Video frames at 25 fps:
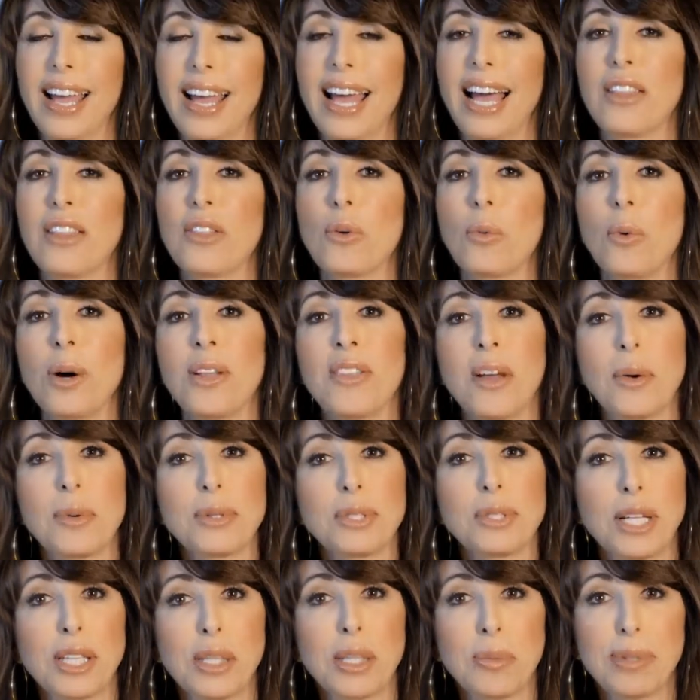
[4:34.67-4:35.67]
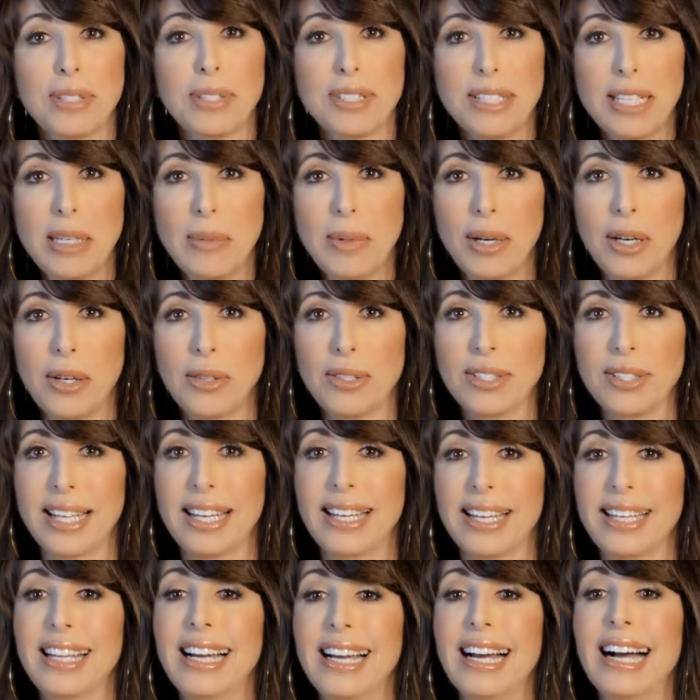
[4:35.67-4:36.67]
And the one that was on the placebo
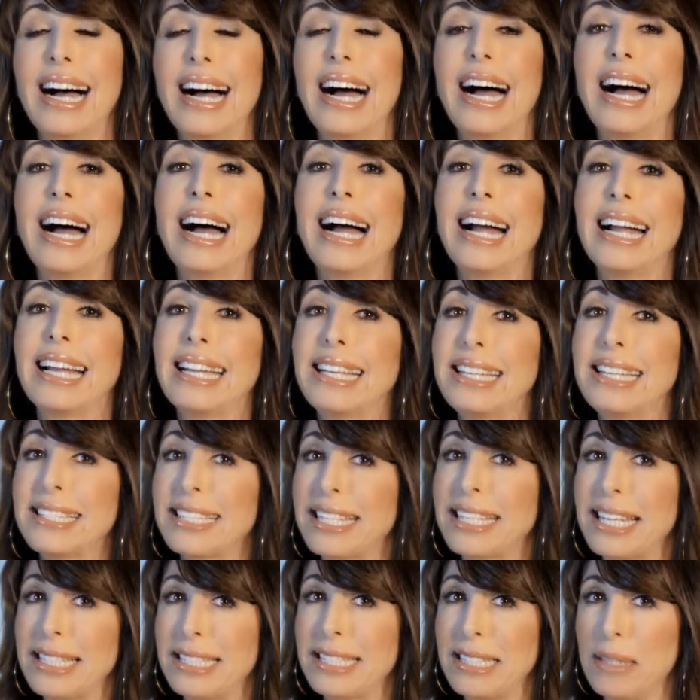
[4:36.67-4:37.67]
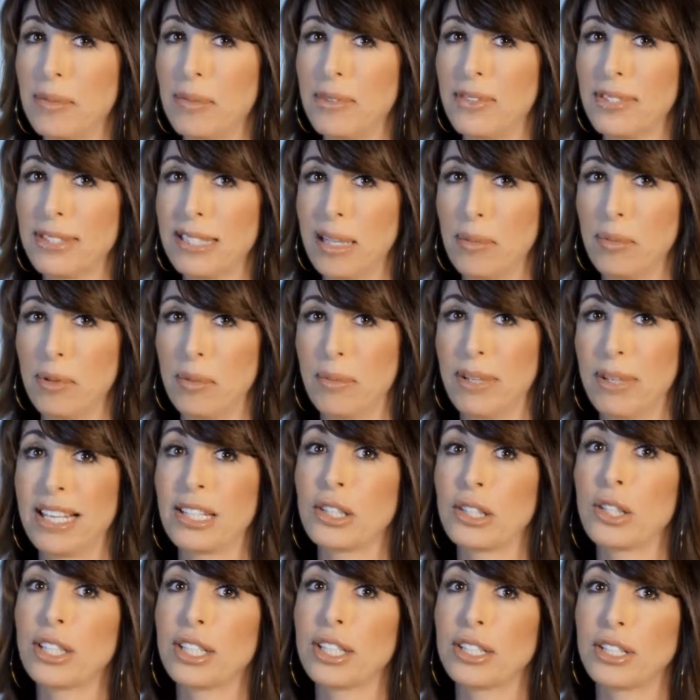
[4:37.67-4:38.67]
said, "I need to get some of the supplement
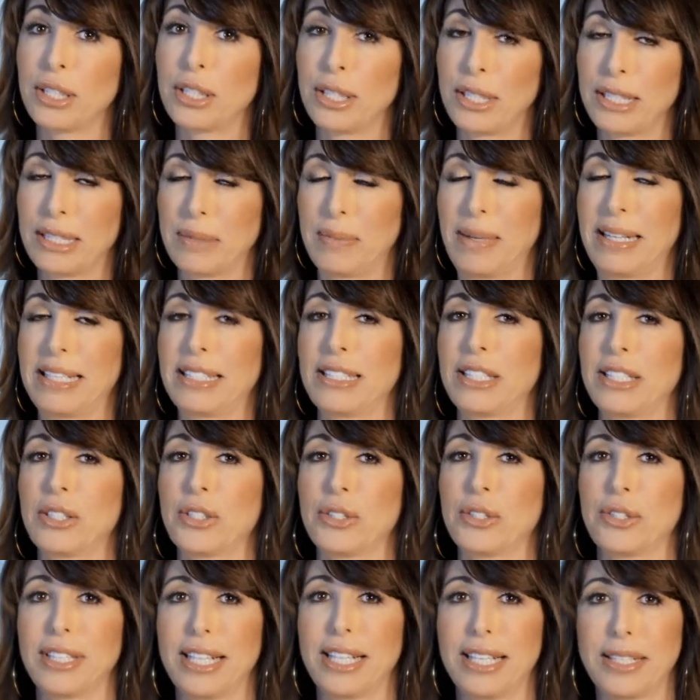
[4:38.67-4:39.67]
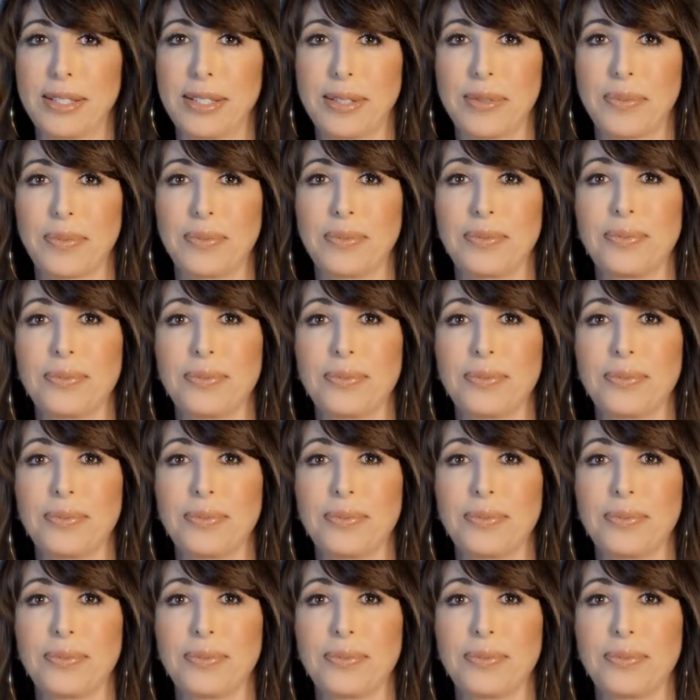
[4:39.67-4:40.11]
and look as good as my sister does."